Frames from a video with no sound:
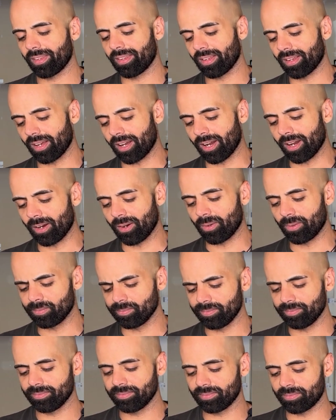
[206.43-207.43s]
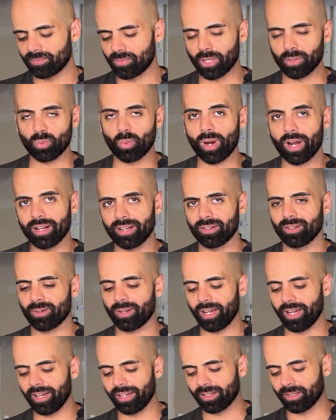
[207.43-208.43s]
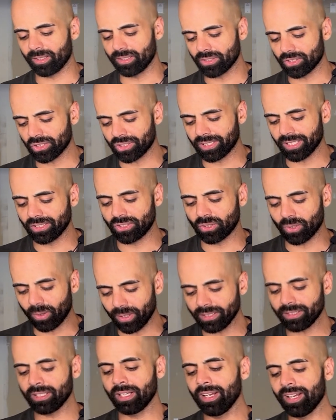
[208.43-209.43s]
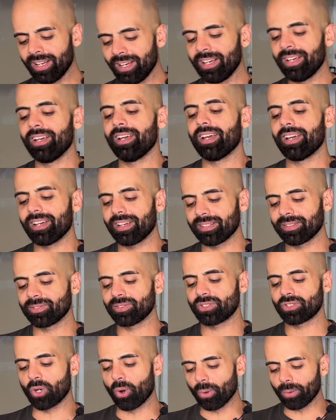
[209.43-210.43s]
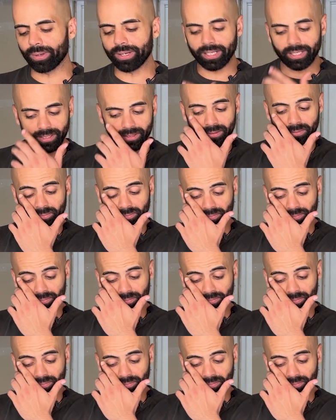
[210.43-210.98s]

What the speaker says: Red wine, okay, interesting choice. Taurine,